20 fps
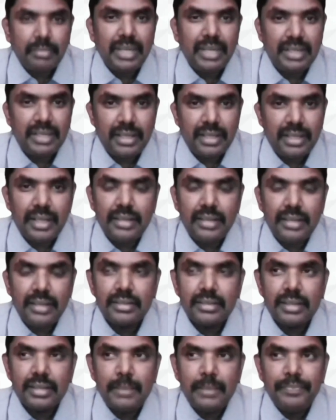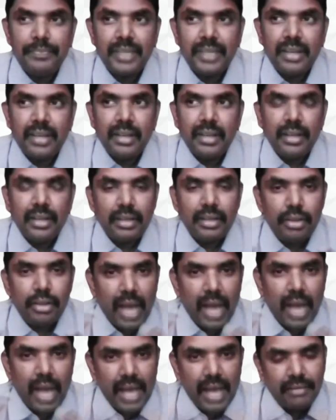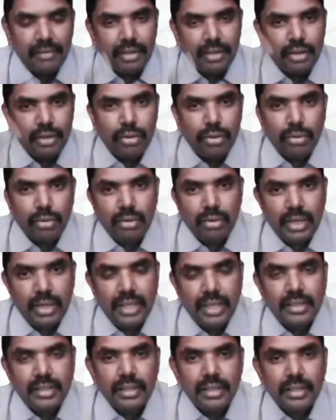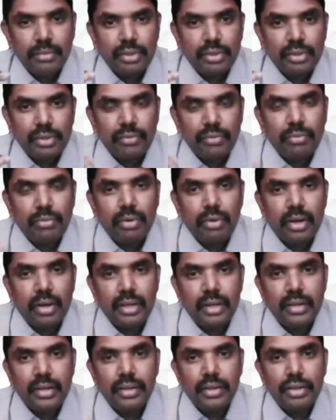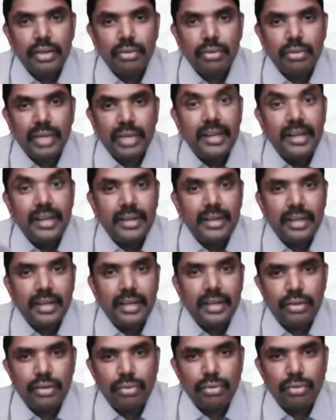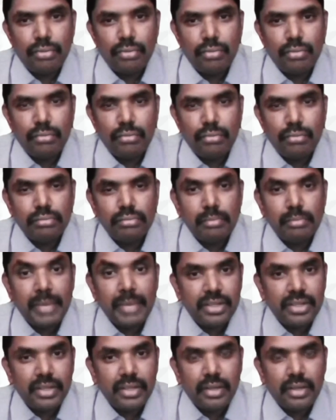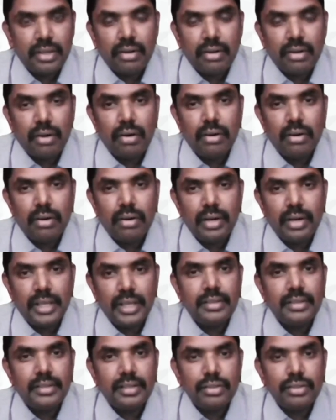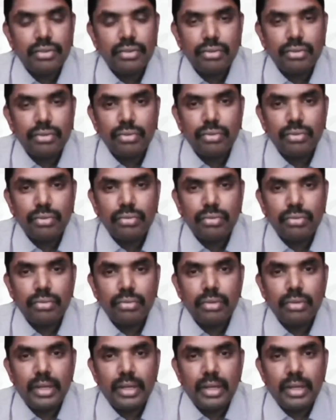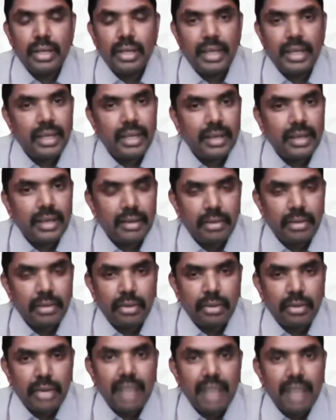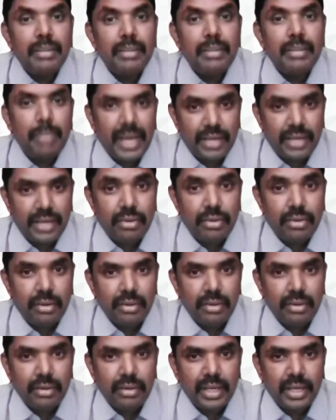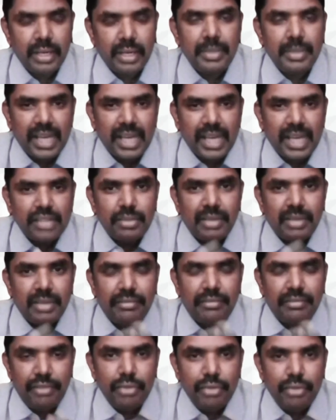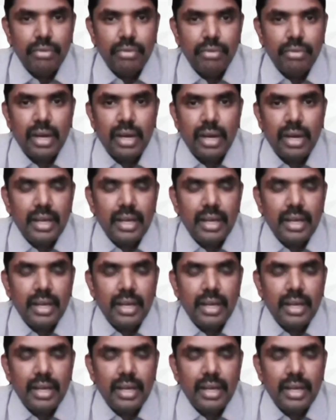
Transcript: basically is, have a goal in terms of what you intend to measure or intend to, have an impact on, right? I mean, there has to be a few